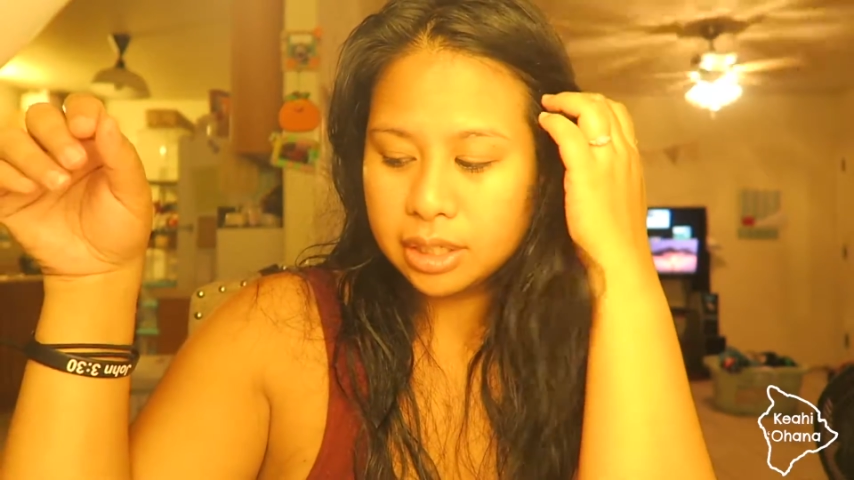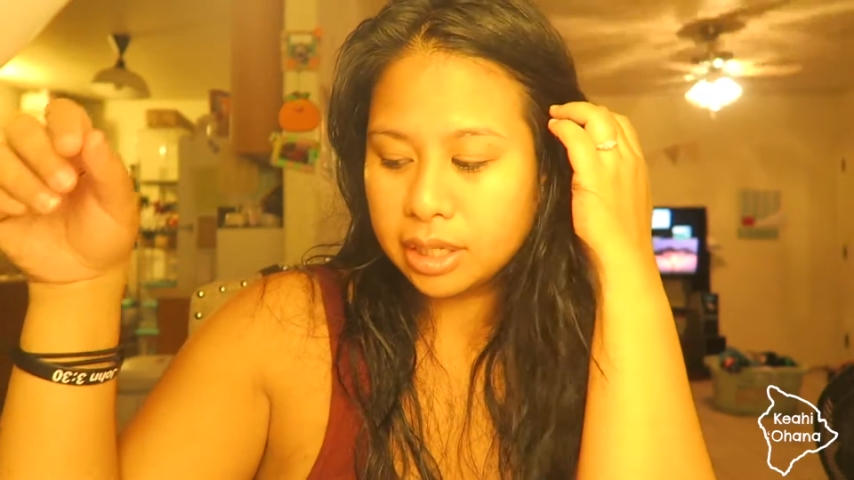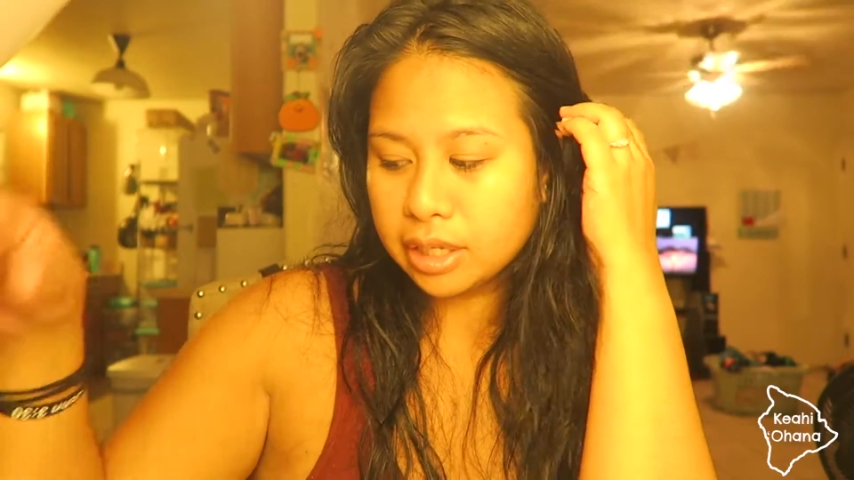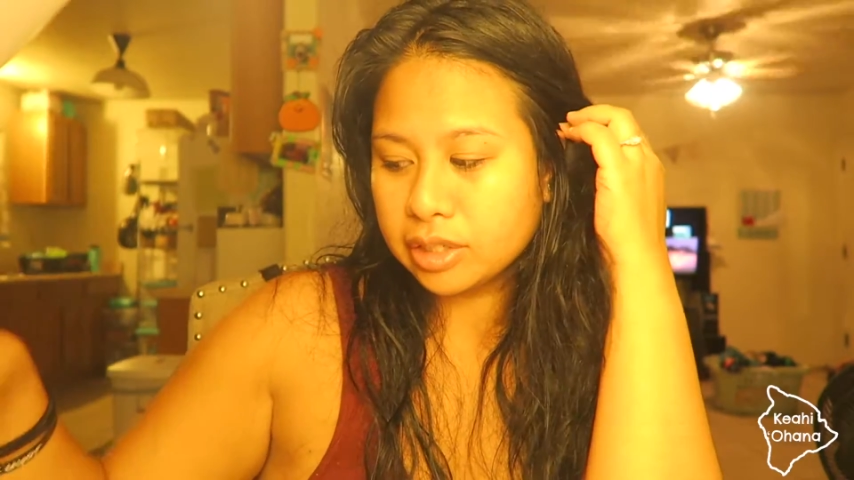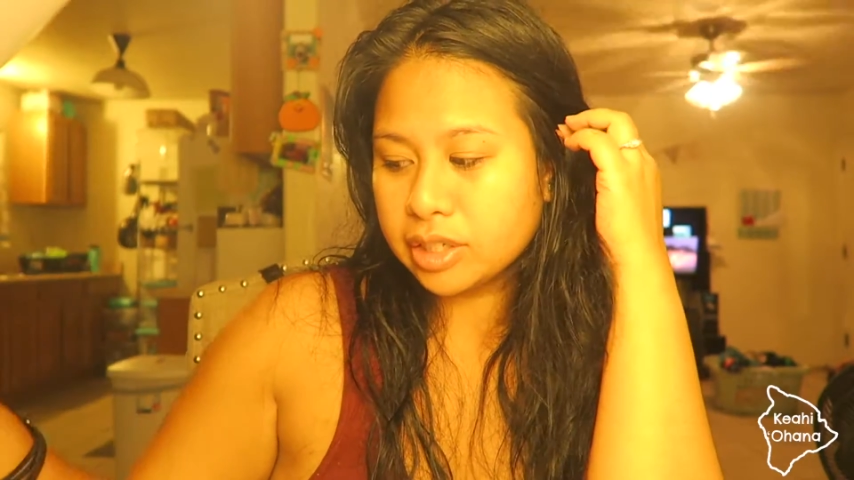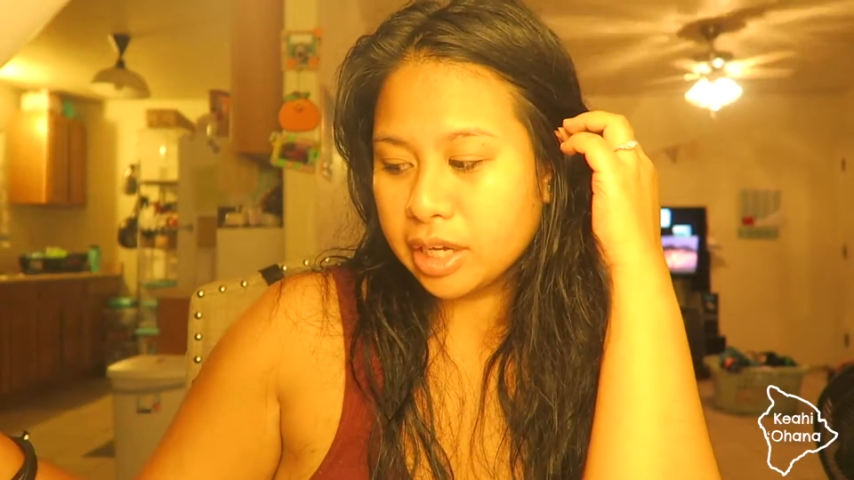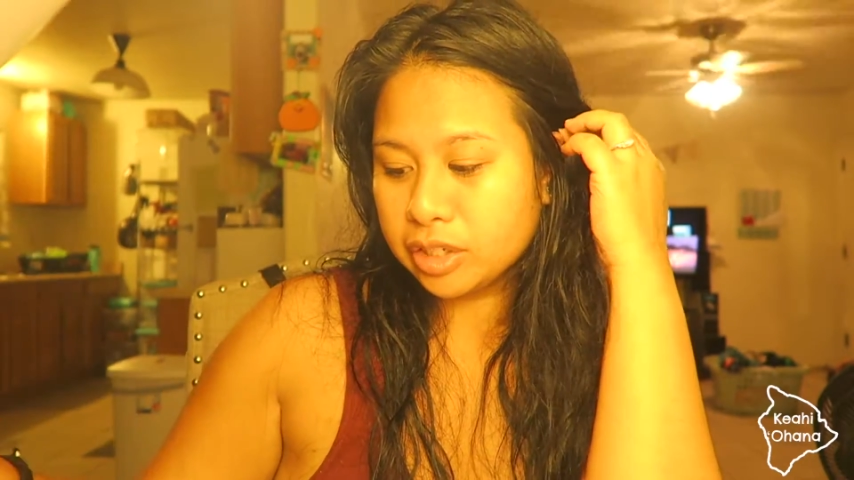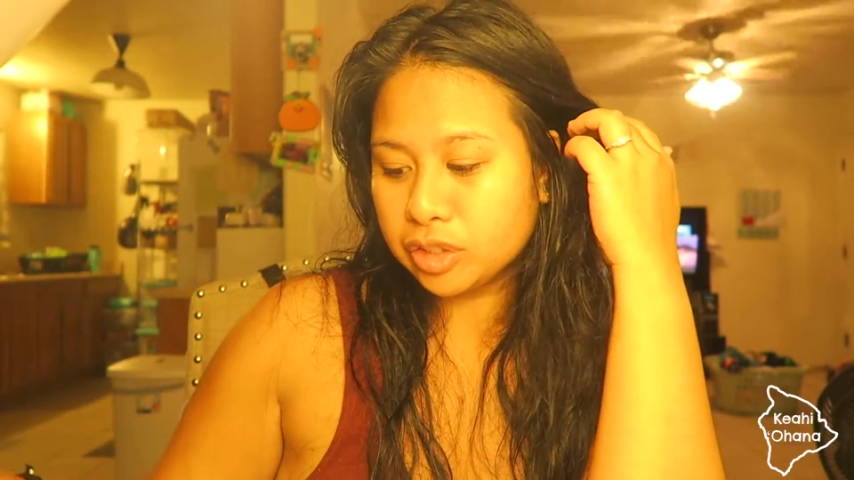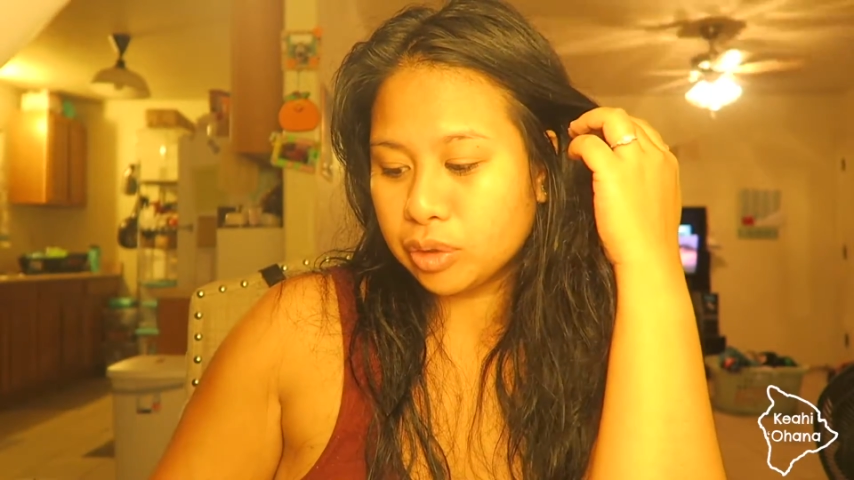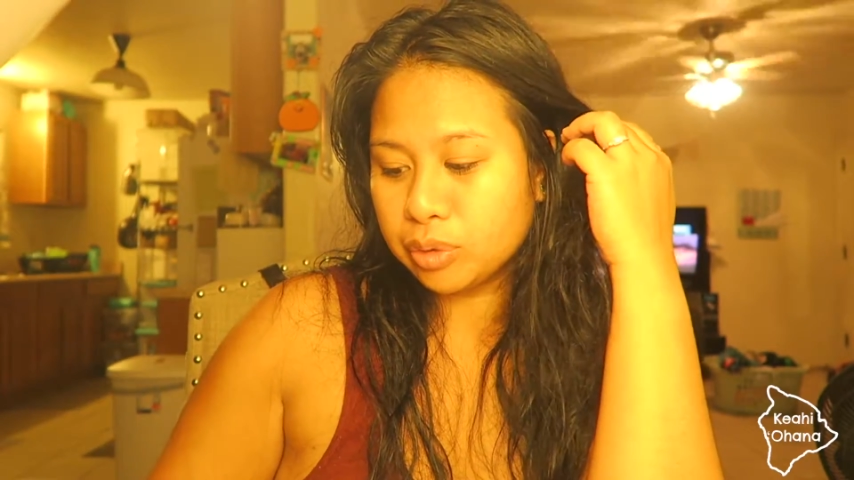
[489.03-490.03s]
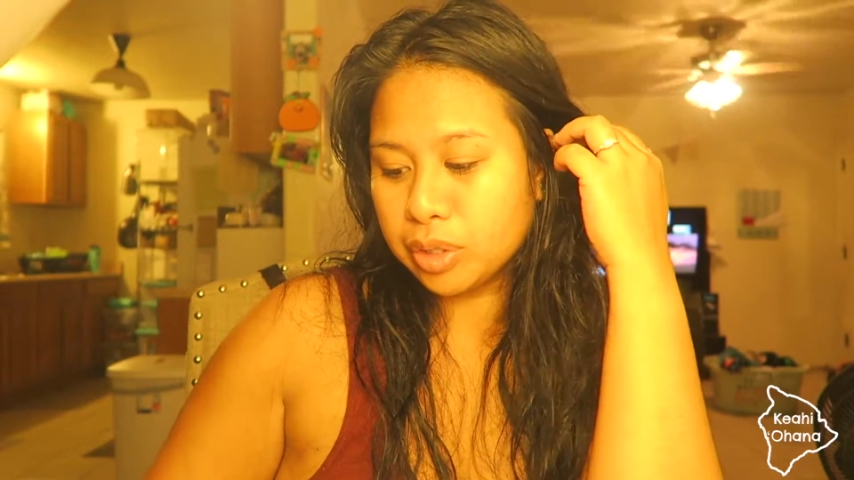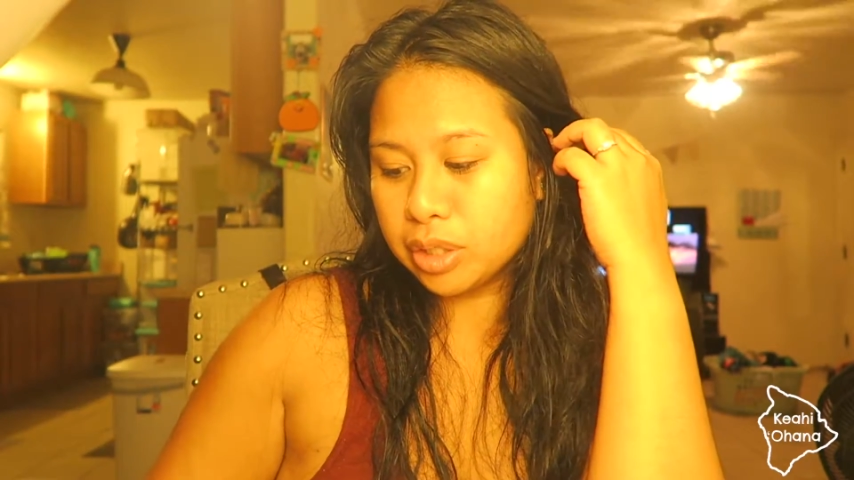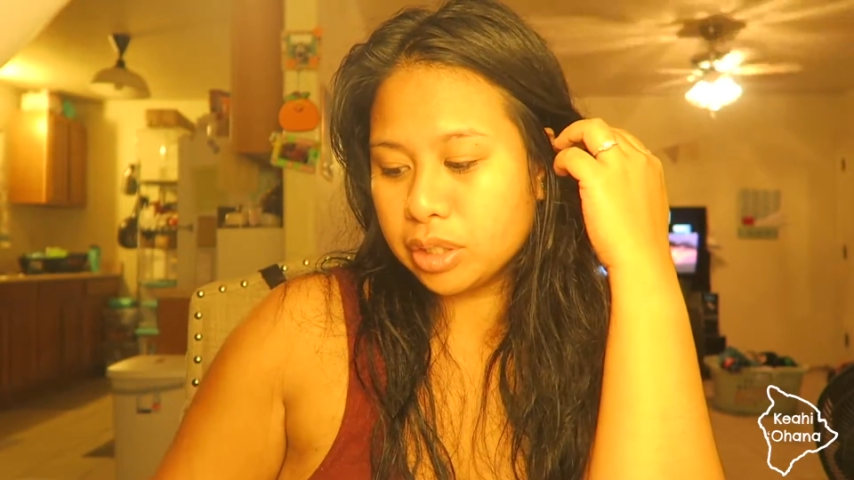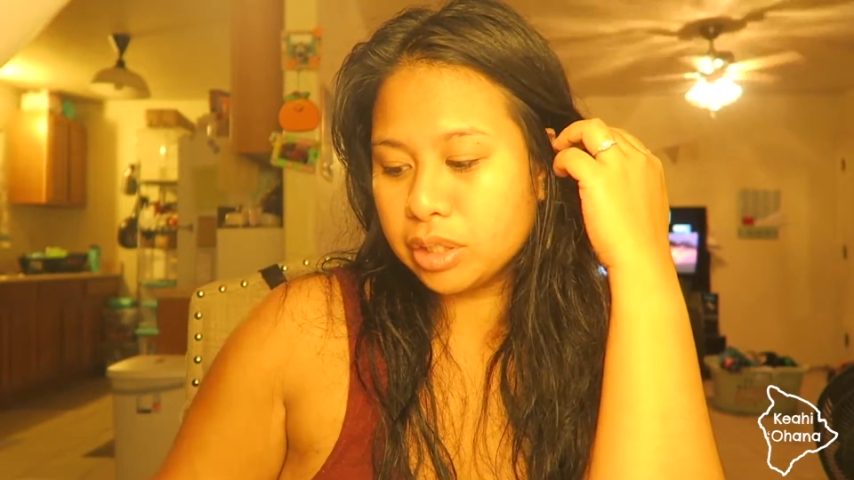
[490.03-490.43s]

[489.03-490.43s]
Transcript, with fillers: like a tight choker.